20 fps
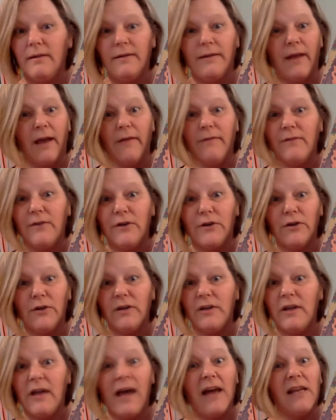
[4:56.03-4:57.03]
Never.
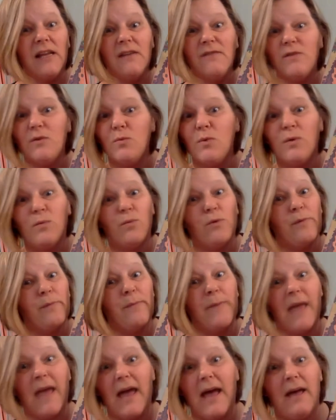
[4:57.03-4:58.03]
Not even when we're
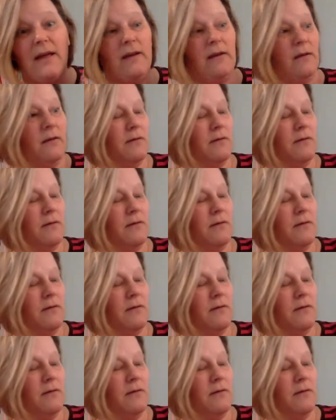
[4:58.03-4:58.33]
mad.